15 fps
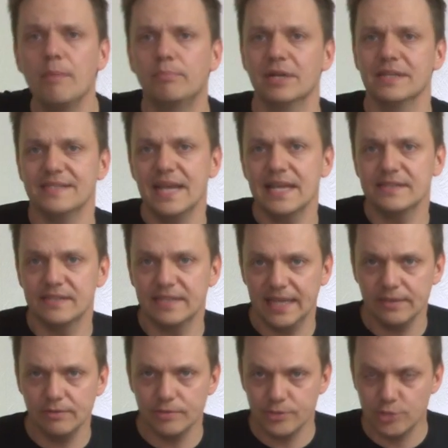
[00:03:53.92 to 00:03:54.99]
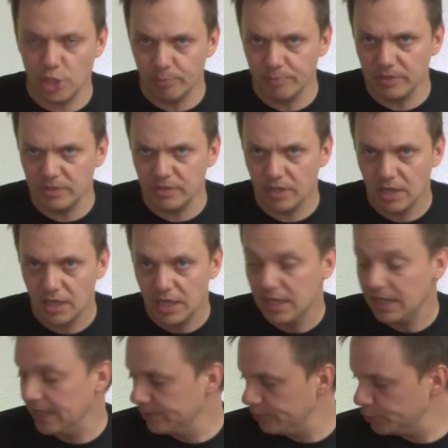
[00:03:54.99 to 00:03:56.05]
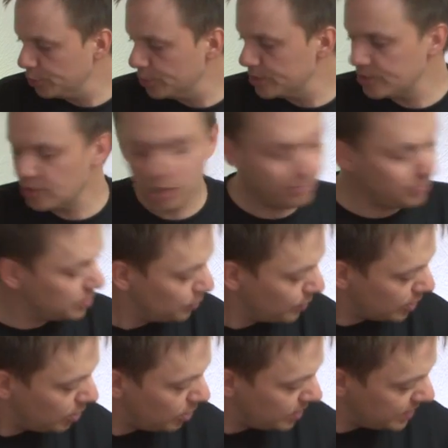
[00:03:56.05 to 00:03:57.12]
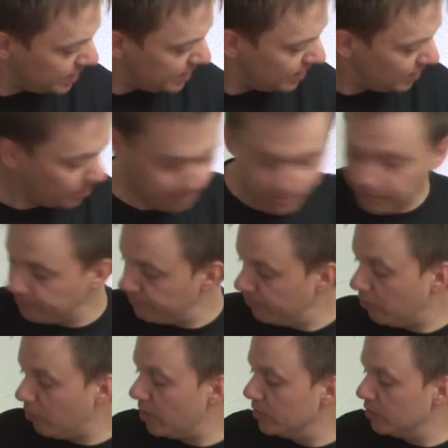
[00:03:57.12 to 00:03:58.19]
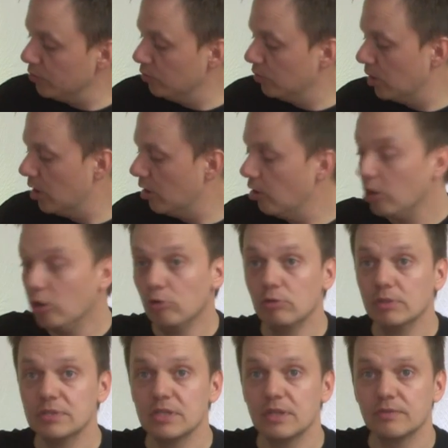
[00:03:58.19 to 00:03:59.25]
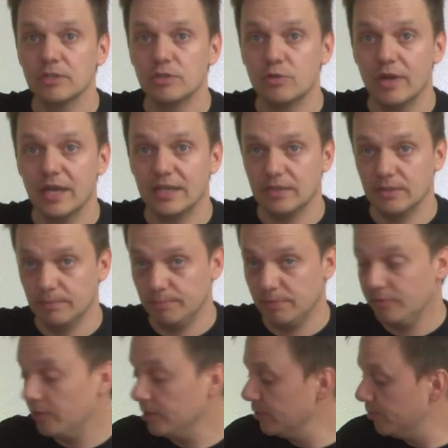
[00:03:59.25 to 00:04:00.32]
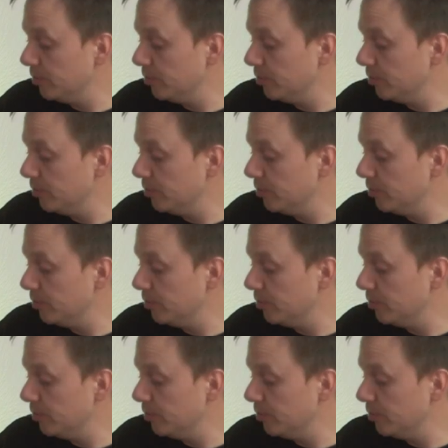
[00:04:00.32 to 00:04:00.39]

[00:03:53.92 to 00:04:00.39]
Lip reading: Press X again to stop it. And you should stop the recording here before you hold the track, before you